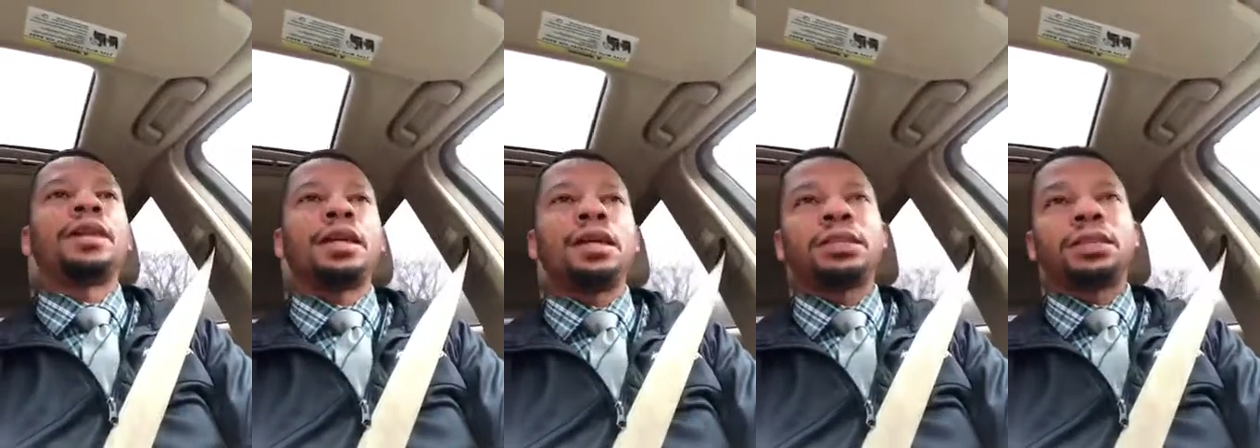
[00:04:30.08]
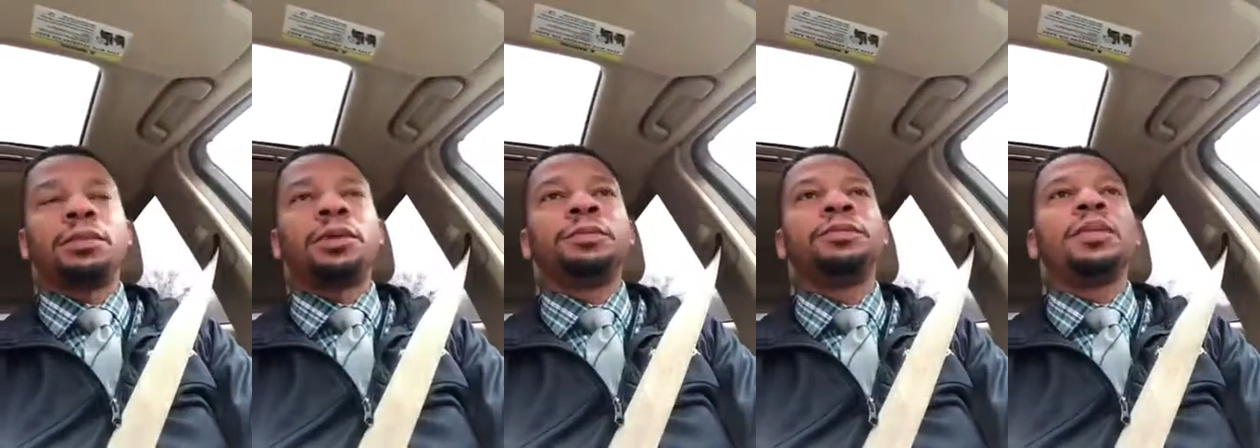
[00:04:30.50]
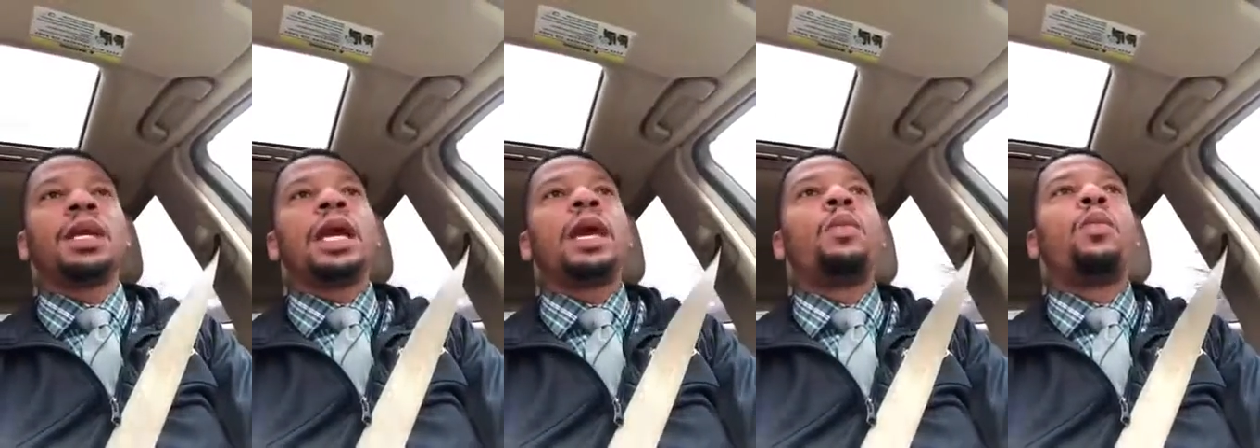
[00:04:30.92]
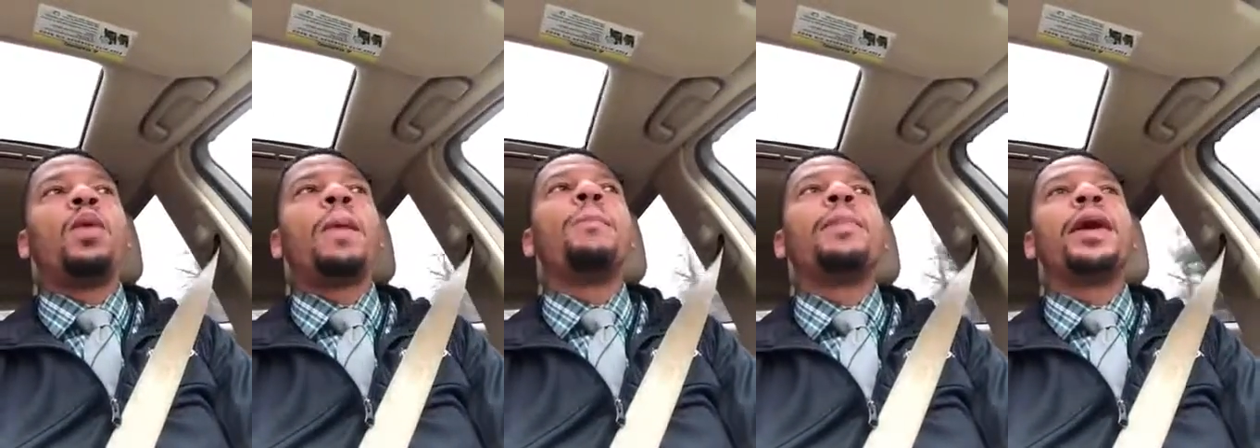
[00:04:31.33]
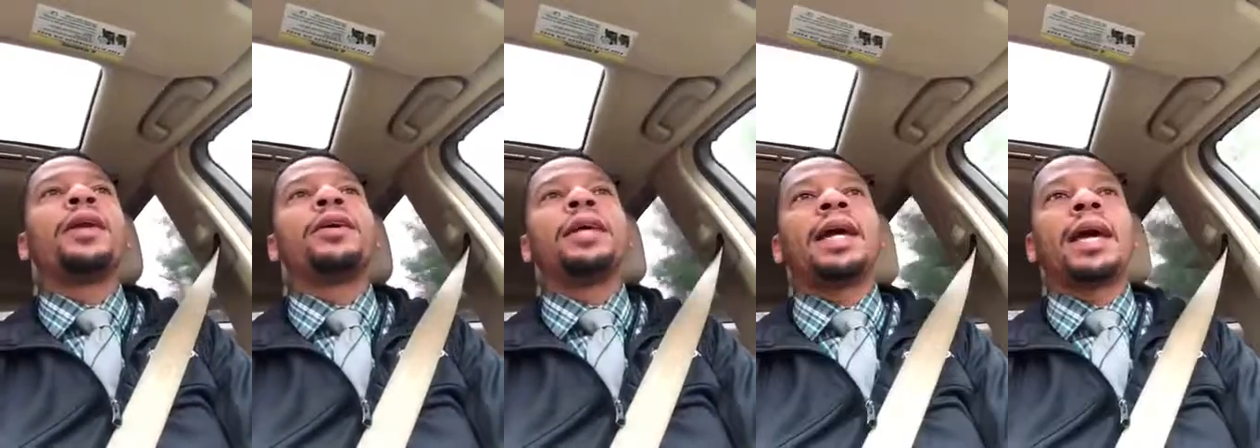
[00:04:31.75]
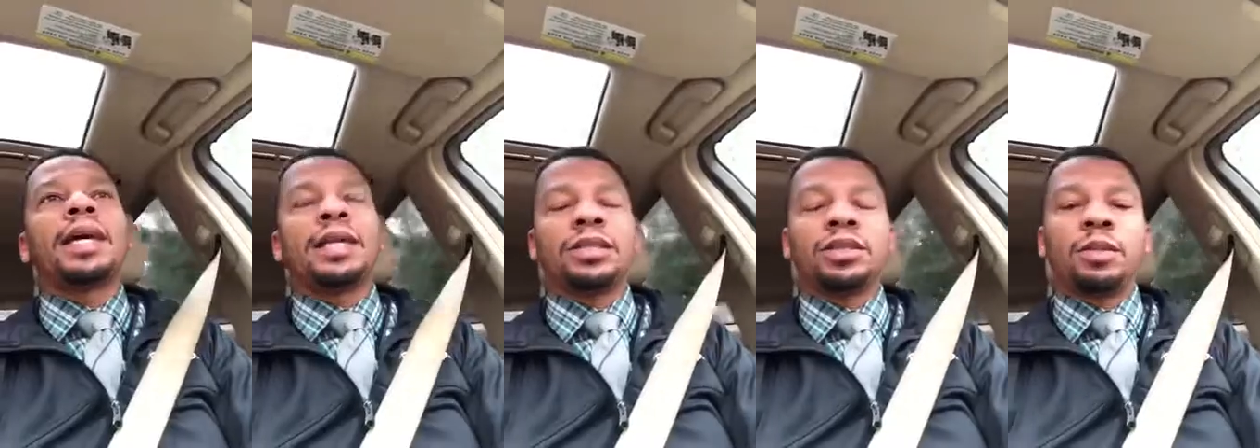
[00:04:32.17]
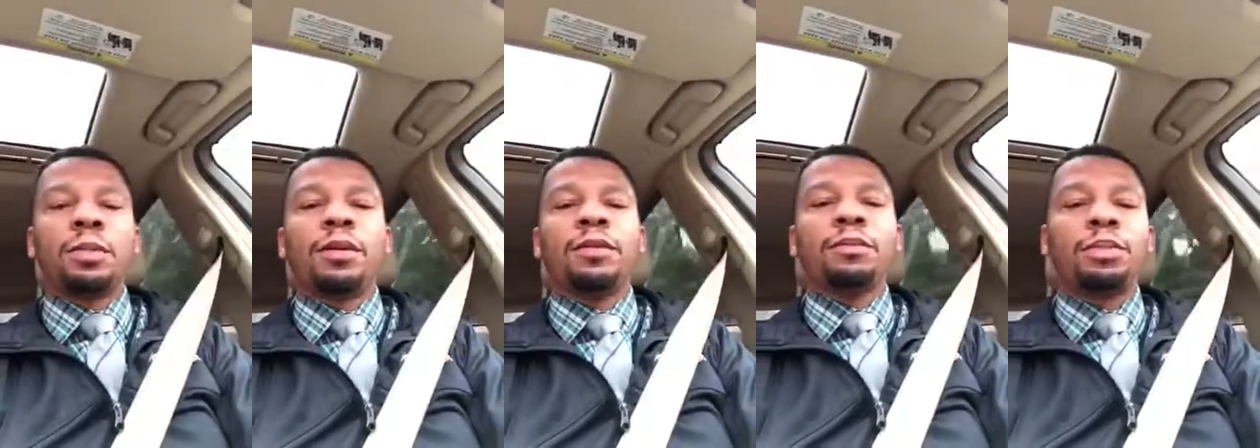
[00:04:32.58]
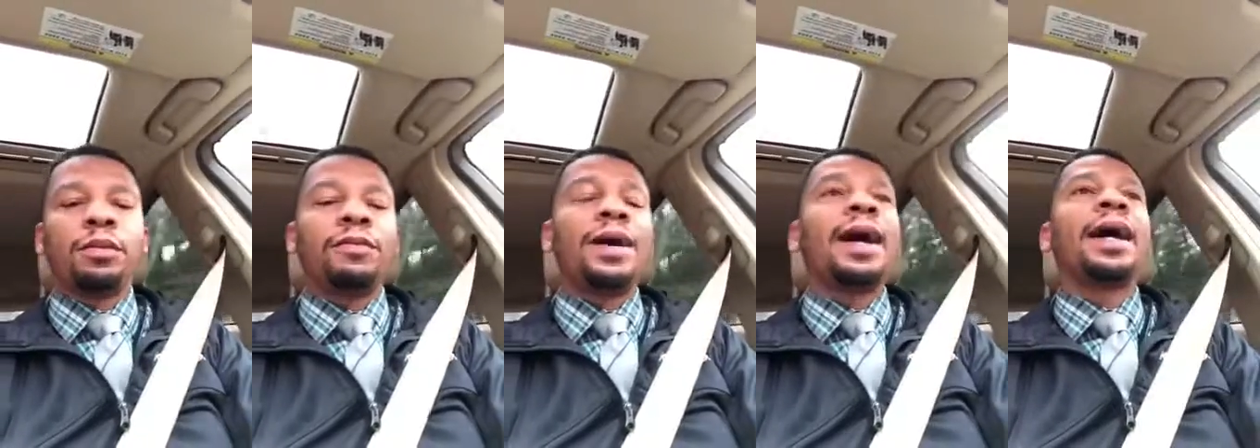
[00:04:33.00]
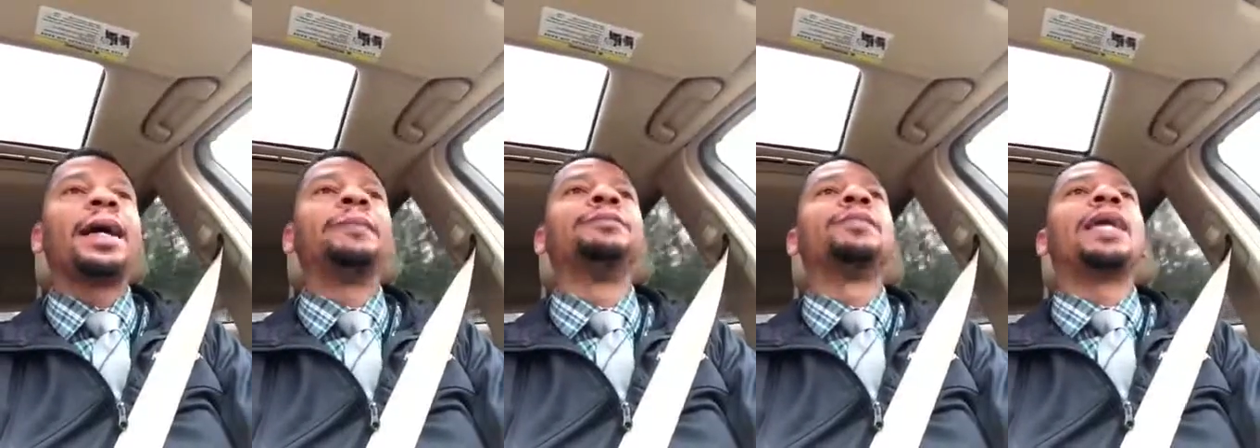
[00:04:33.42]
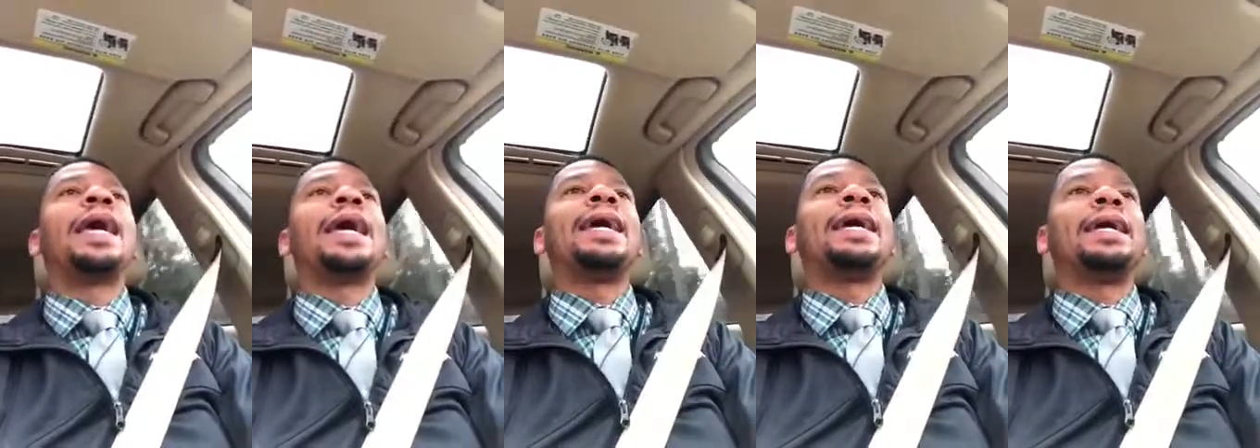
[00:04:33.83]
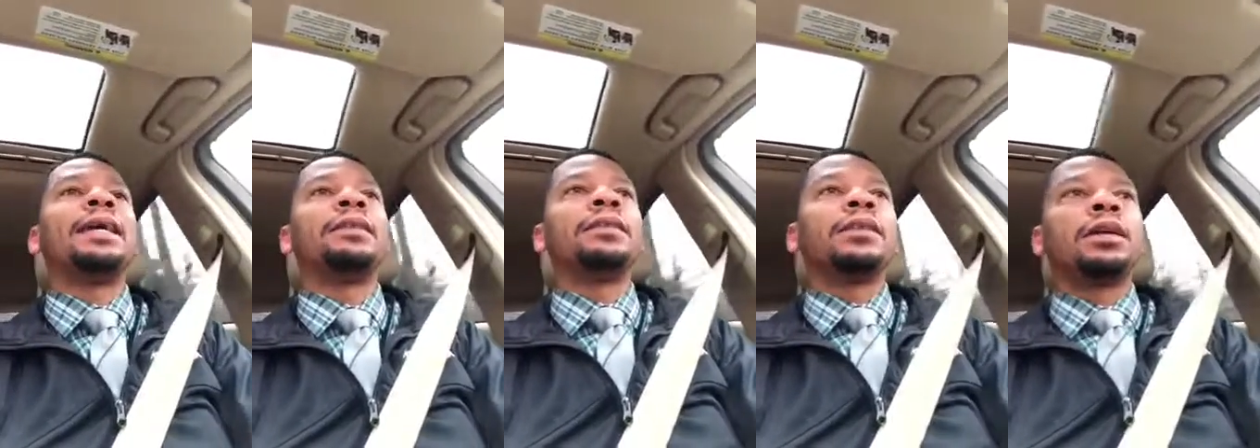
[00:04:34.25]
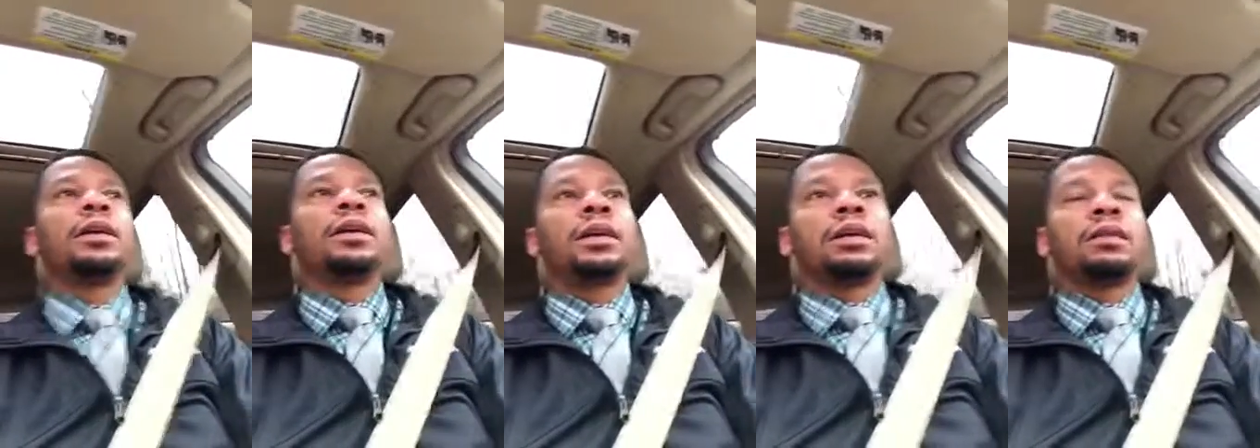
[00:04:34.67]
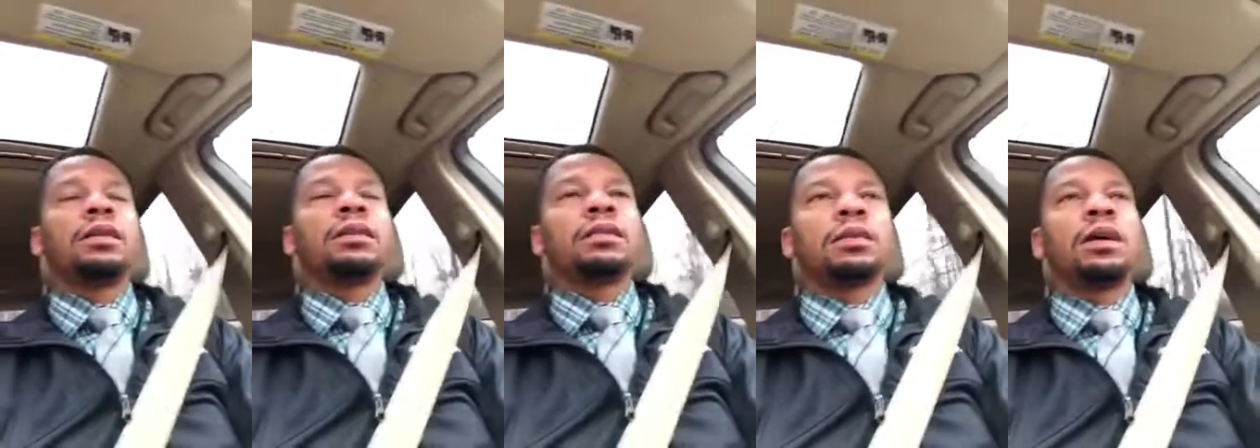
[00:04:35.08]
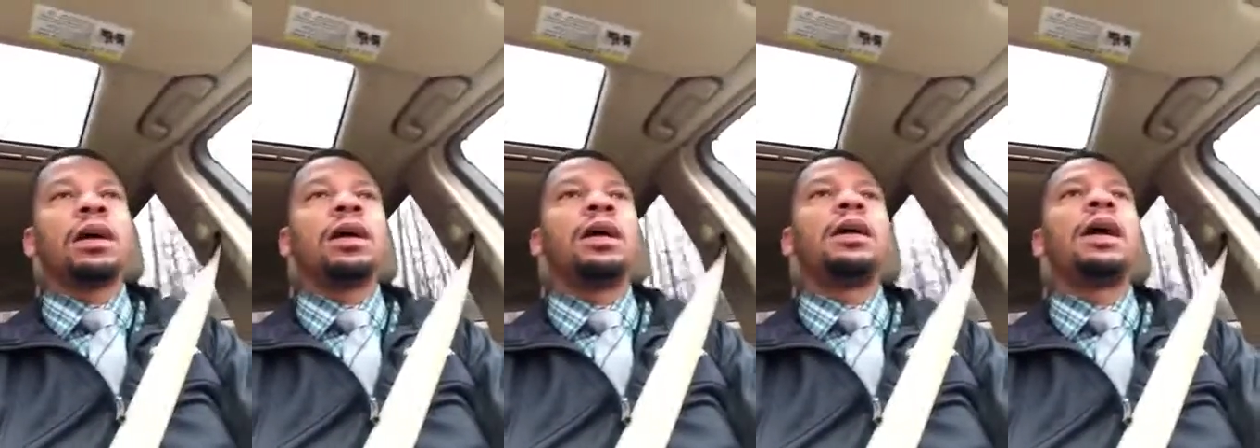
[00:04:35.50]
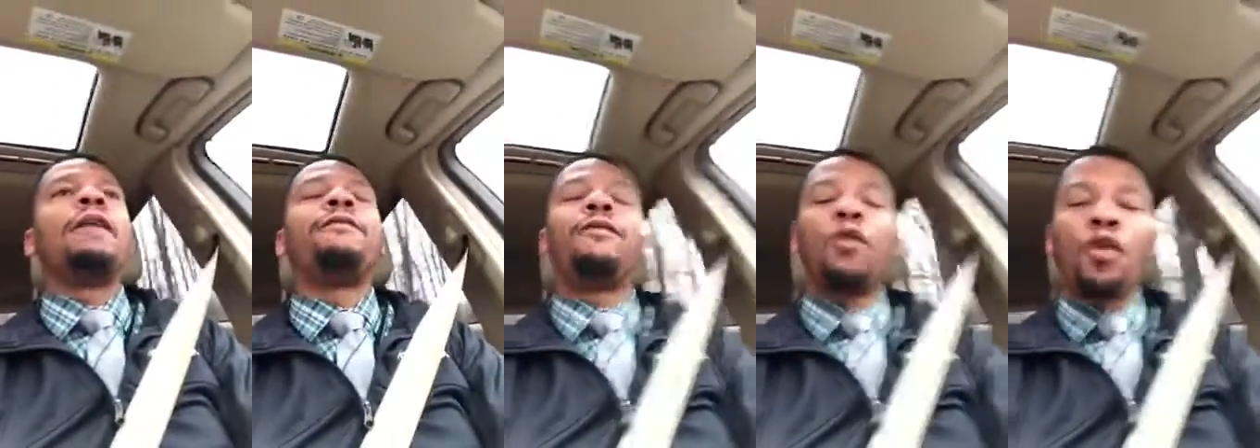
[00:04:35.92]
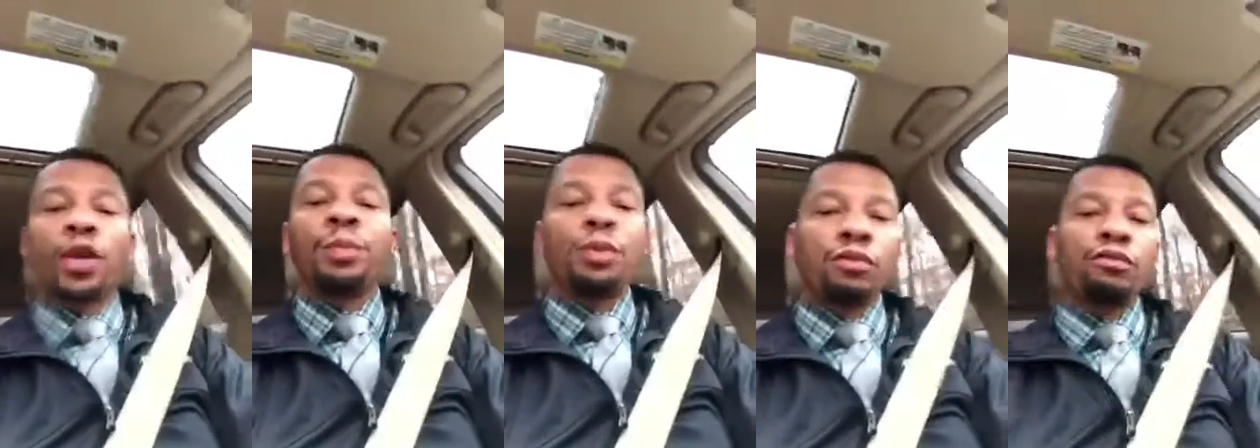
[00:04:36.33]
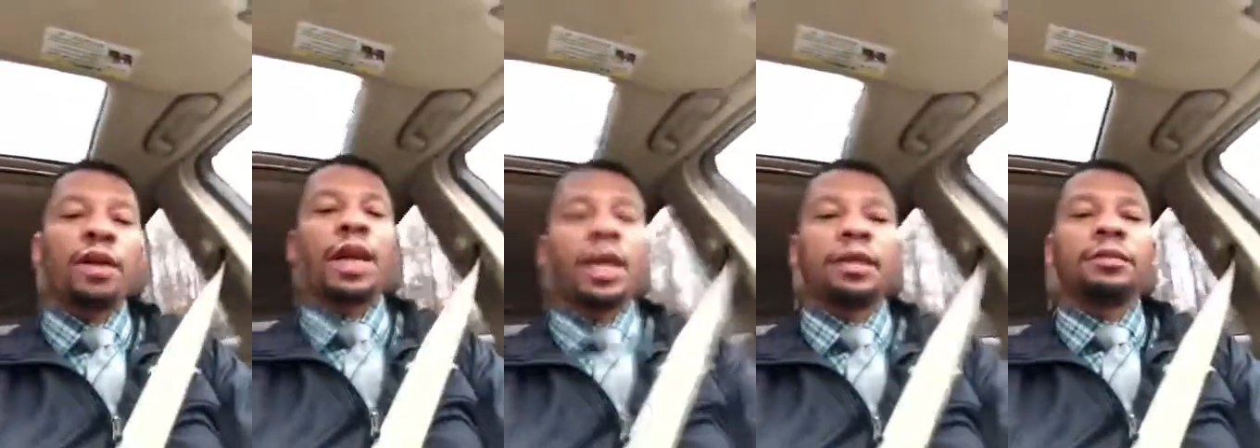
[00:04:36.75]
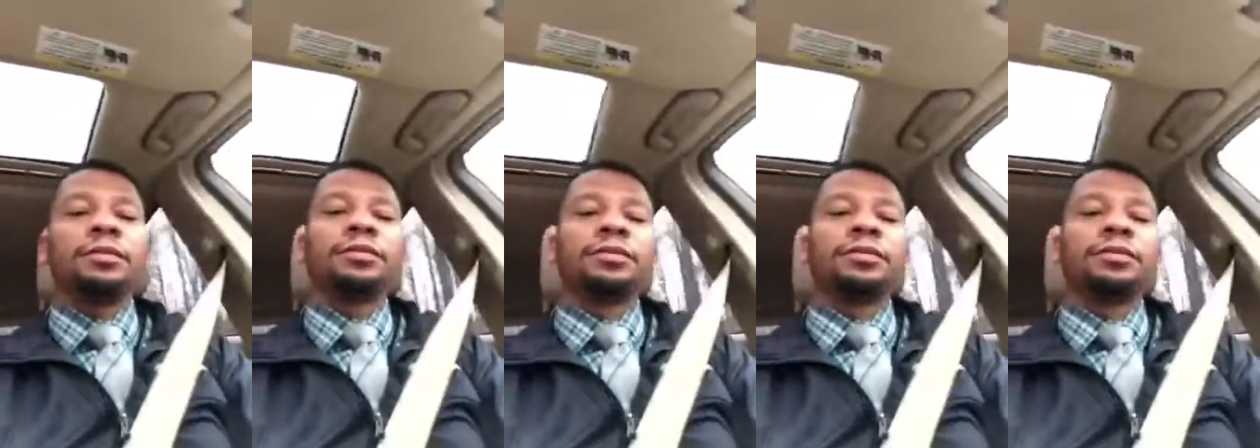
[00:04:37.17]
the customer. And what better yet is to provide a affordable rate.